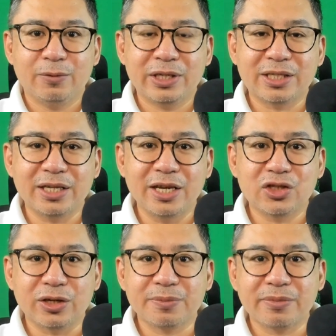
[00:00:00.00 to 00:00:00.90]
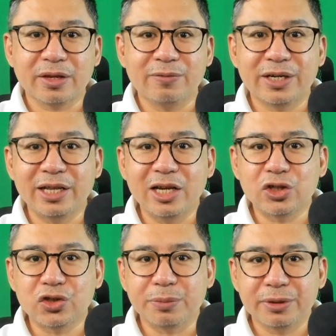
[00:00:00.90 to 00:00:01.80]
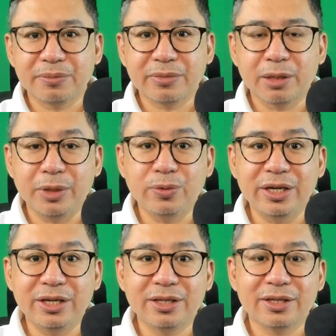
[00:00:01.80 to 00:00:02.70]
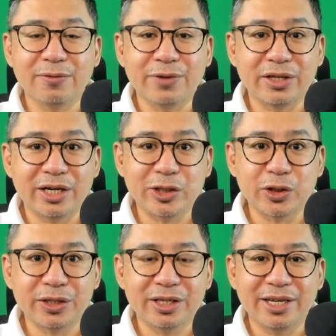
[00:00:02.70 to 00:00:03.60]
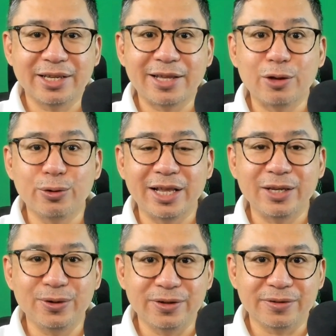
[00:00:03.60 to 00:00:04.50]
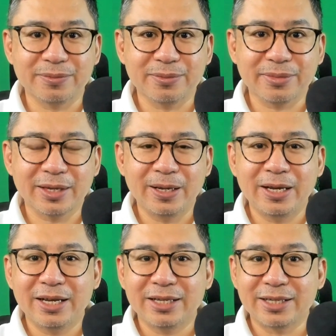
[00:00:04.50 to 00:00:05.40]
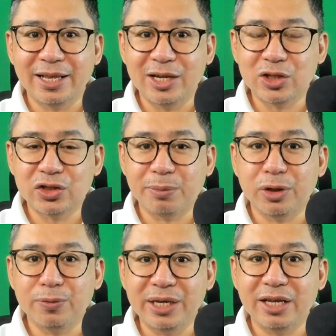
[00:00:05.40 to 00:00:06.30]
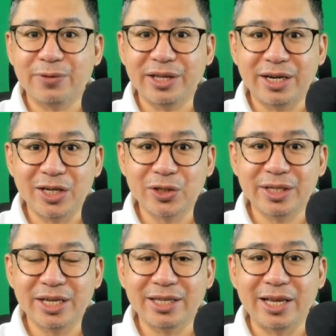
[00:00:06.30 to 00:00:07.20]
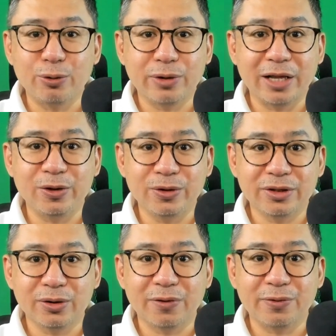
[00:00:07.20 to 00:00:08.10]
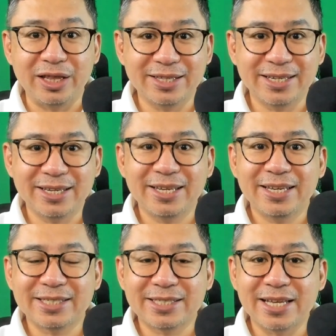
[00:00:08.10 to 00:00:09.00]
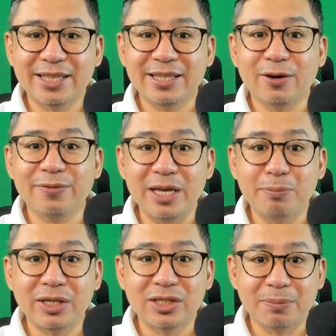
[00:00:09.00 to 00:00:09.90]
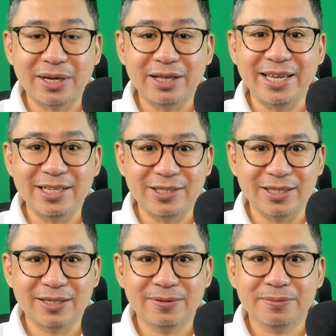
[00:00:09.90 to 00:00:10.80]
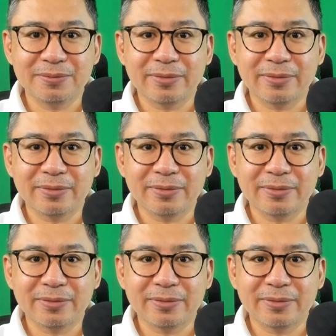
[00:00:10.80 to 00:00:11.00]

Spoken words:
What is the nature of the relationship between the federation and the local union? The relationship between a federation and a local union or affiliate is that of a principal agent.